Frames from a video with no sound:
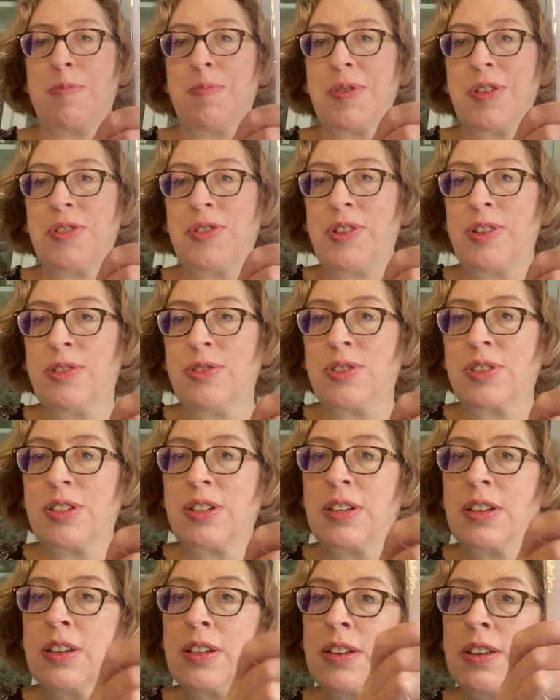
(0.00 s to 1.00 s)

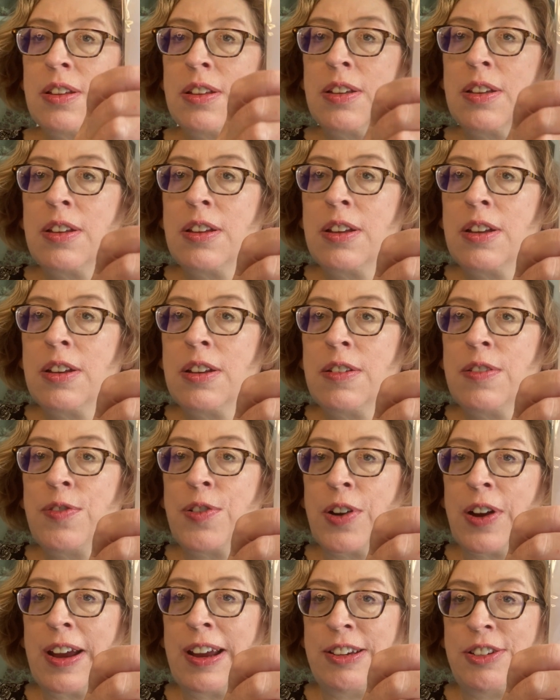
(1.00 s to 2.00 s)
produced
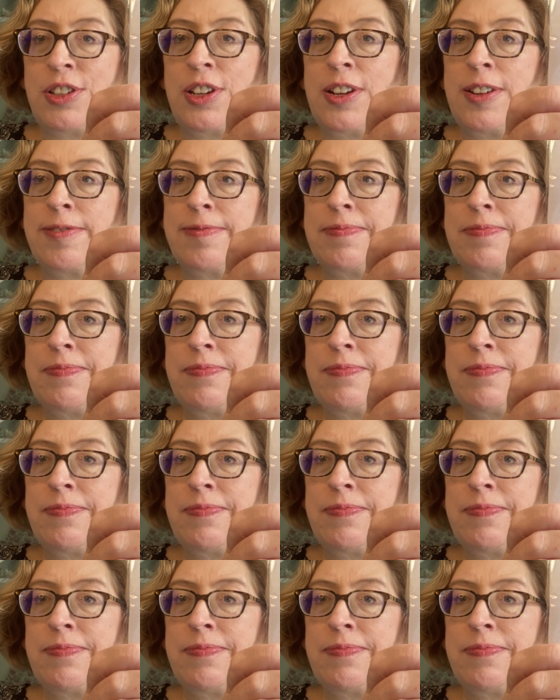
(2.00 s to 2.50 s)
for Asia.